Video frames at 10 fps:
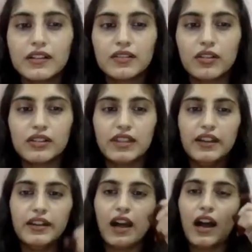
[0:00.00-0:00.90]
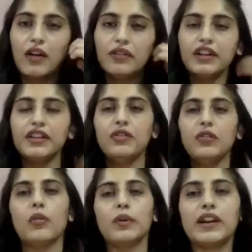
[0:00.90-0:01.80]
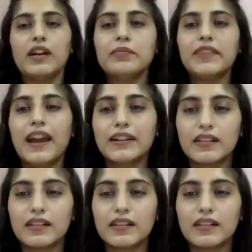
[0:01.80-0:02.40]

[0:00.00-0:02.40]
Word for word: So, sir, how did you overcome that?